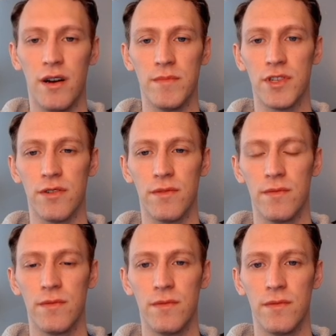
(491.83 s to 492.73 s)
So
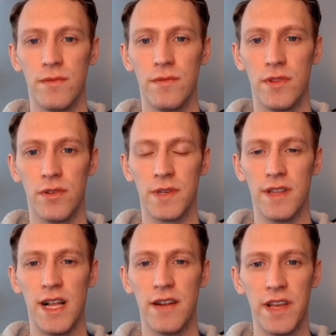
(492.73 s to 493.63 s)
there was
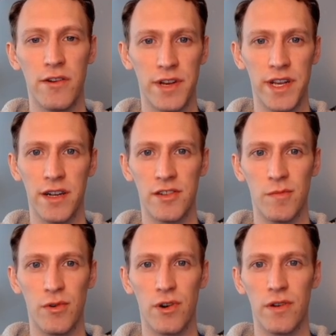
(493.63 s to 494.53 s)
a lot of inorganic
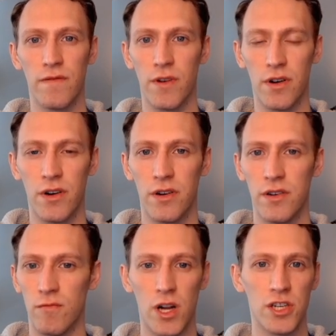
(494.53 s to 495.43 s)
support for her,
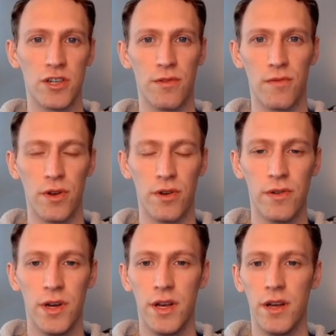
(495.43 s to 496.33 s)
rushed her
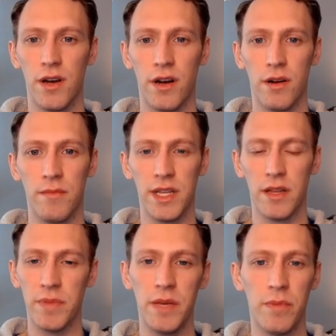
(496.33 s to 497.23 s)
through. And
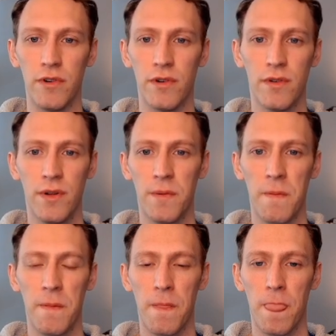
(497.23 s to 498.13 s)
the people,
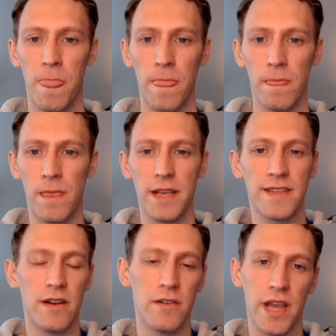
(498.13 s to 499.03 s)
they
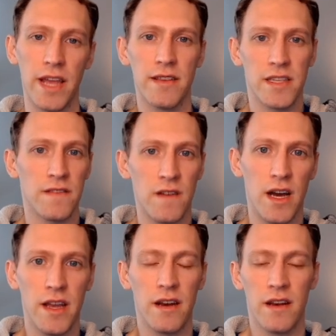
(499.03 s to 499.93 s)
said, okay, this is
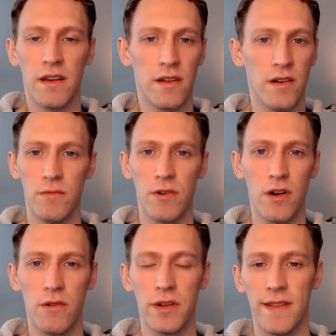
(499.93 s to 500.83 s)
fine. We'll
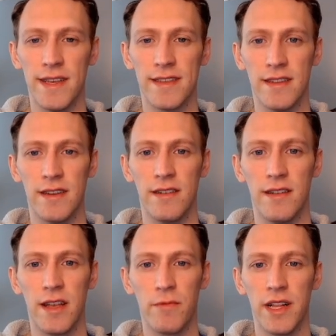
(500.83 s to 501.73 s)
go with this. And
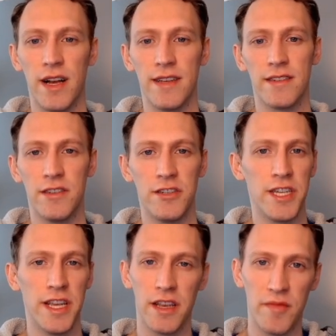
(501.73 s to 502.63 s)
then they realized
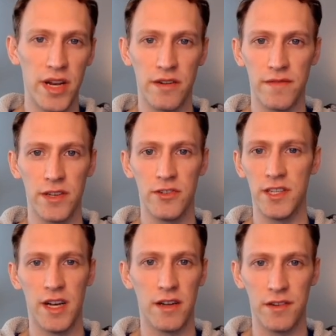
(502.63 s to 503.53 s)
she can't give an interview.
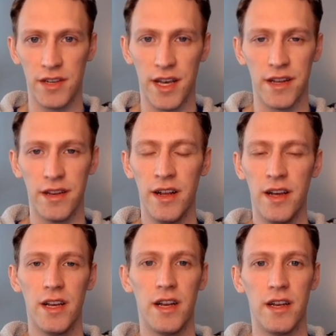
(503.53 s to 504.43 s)
She's not good at it.
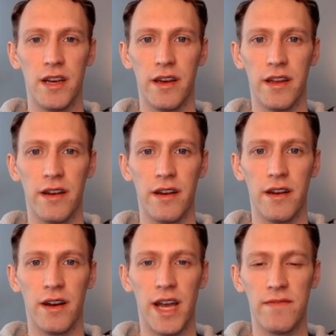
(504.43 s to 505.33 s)
And
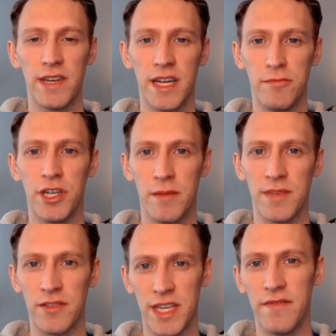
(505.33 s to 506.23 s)
every time she
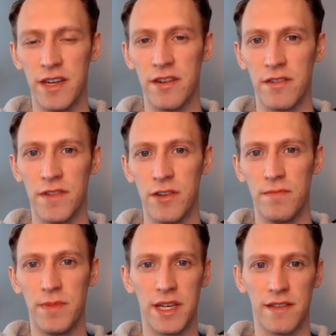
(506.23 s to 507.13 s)
comes out to give an interview,
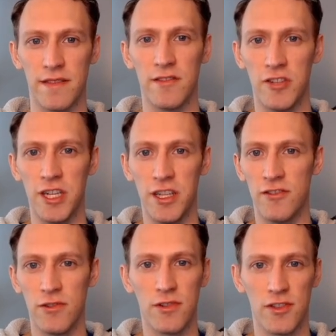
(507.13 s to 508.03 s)
because she needs
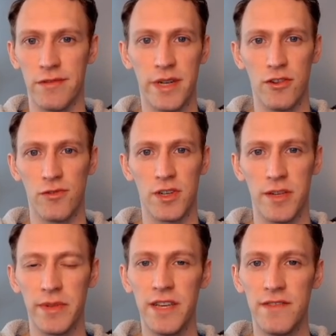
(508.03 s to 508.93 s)
to, because nobody knows what
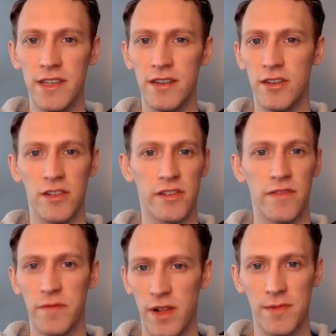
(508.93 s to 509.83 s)
she believes in, she's
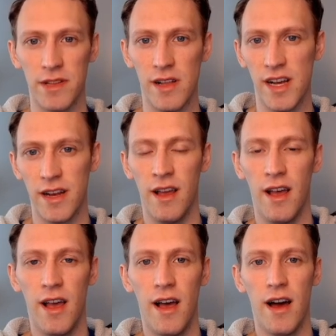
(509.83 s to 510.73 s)
flip-flopped a lot.
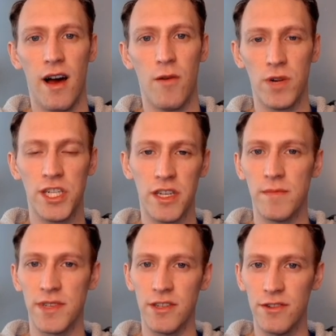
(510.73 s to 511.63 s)
When she
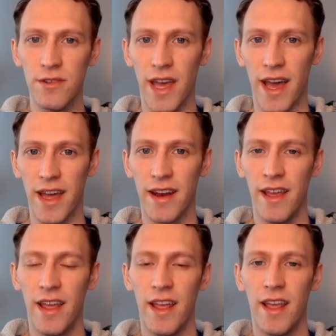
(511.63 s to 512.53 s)
comes to do that,
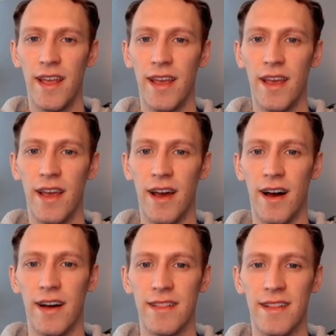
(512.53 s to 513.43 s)

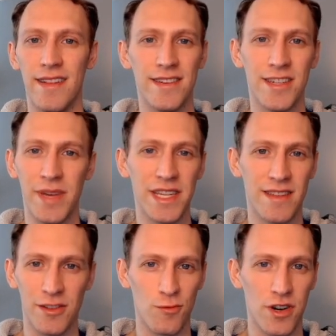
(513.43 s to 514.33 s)
she makes
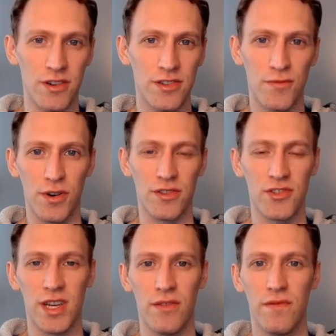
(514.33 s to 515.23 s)
things worse for
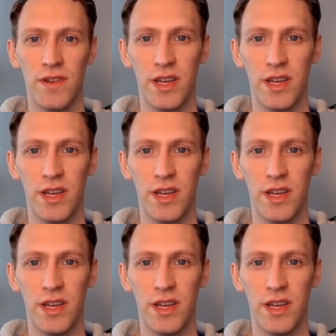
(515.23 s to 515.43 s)
herself.